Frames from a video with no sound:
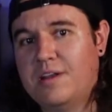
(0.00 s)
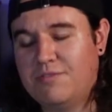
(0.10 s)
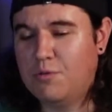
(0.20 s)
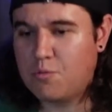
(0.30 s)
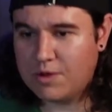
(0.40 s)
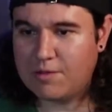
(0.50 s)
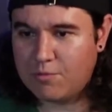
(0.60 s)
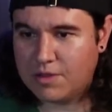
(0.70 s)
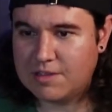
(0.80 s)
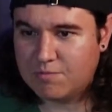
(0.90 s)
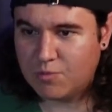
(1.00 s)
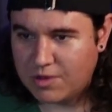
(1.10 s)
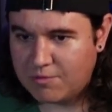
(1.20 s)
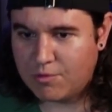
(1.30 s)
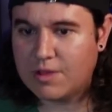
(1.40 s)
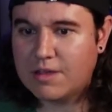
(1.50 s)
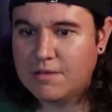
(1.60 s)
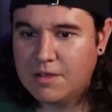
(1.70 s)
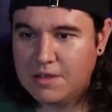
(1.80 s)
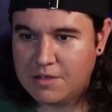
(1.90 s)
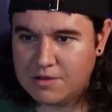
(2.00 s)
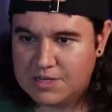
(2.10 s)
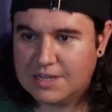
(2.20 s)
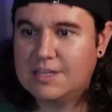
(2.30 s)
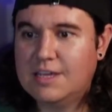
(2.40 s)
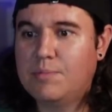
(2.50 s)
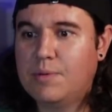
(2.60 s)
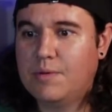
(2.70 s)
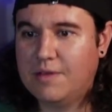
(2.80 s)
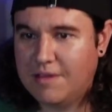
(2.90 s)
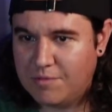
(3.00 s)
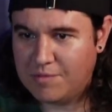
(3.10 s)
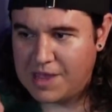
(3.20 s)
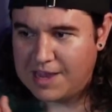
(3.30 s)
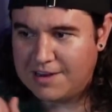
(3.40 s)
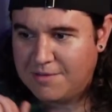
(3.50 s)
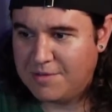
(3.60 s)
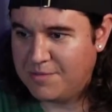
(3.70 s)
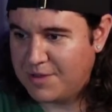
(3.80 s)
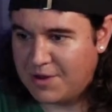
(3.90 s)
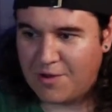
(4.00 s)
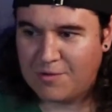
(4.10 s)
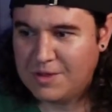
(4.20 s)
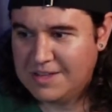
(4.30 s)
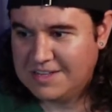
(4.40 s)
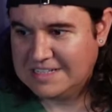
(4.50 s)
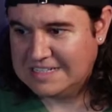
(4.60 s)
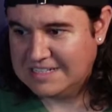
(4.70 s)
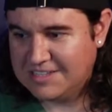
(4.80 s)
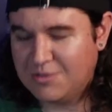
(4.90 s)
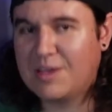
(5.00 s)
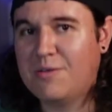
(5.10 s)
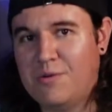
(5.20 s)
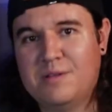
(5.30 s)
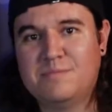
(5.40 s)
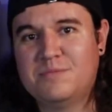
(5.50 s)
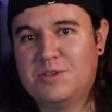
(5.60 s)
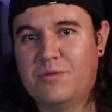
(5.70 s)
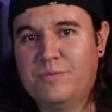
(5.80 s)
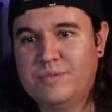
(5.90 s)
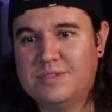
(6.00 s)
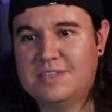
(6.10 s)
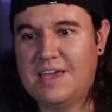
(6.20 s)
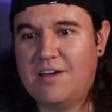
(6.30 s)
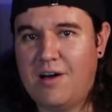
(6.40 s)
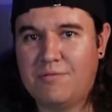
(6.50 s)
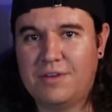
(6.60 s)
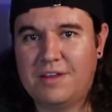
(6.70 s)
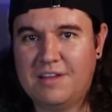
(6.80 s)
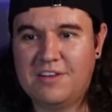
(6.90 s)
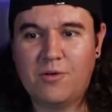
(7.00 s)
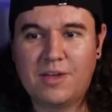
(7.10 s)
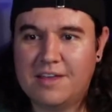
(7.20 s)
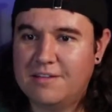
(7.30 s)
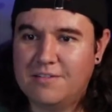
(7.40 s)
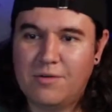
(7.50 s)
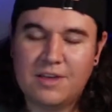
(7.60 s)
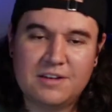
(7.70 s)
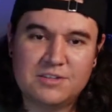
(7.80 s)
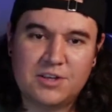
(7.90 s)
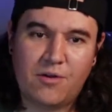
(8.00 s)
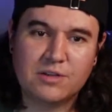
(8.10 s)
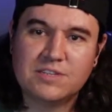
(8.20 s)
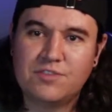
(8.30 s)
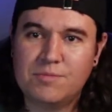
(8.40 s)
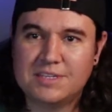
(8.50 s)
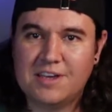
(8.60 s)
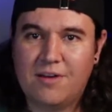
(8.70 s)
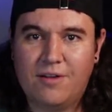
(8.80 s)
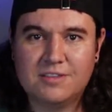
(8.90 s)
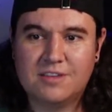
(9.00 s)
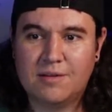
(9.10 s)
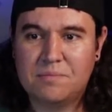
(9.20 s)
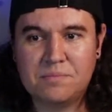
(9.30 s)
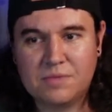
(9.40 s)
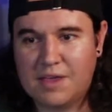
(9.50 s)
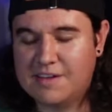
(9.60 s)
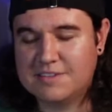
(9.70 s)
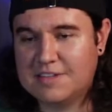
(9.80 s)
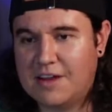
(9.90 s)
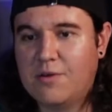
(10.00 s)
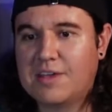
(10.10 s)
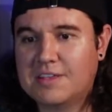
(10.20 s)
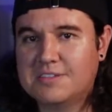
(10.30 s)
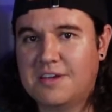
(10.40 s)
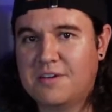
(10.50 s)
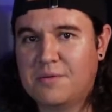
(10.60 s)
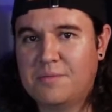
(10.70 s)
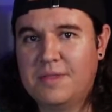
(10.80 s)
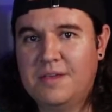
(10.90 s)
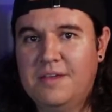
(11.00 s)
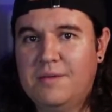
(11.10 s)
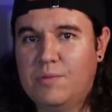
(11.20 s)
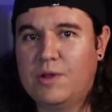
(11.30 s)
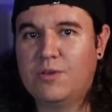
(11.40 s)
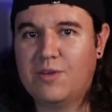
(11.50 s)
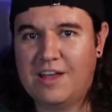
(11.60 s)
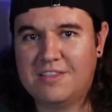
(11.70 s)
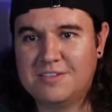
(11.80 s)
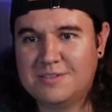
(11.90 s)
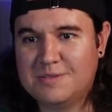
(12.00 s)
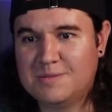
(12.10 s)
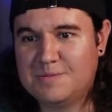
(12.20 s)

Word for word: If you really, really, really, really dig deep, and you know, you'll get one. So stay confident and don't get don't get discouraged if you miss out on some, because I know it can suck, but you got this.